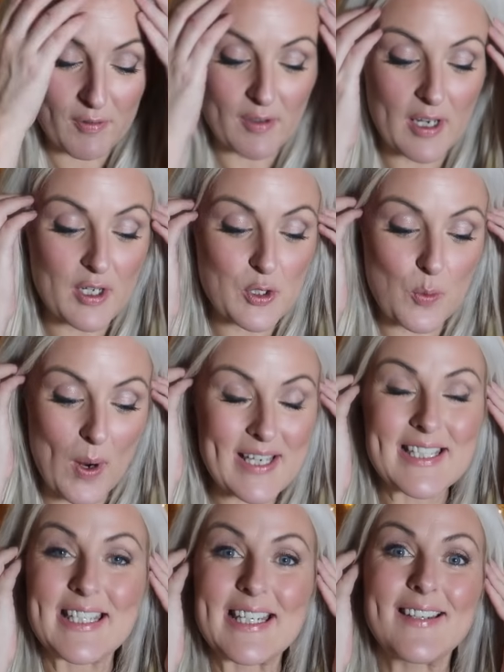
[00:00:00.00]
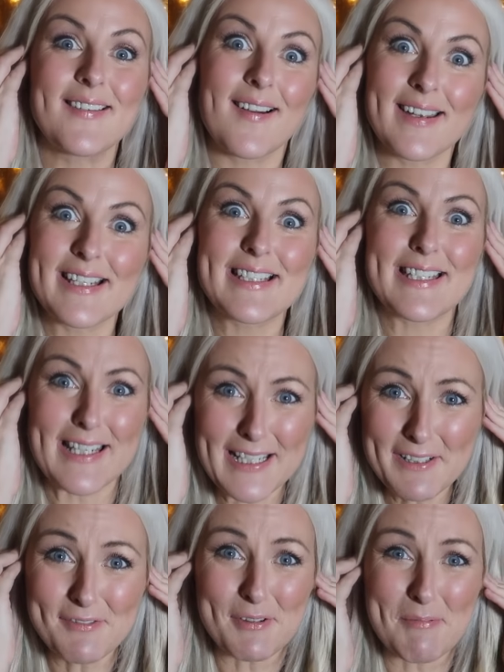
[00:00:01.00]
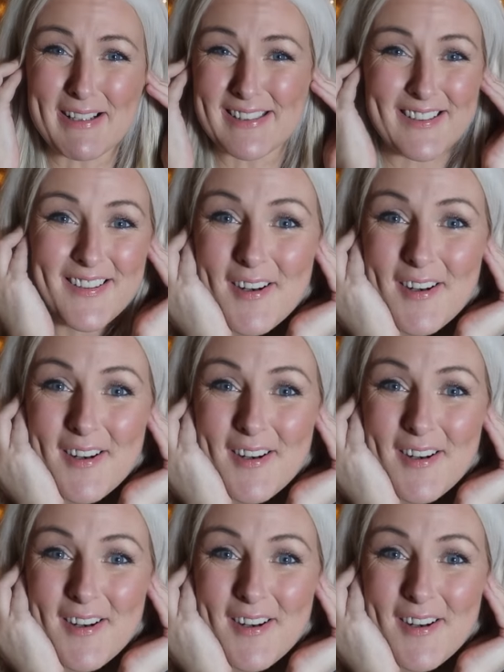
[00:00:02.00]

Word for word: in twenty nineteen from us. I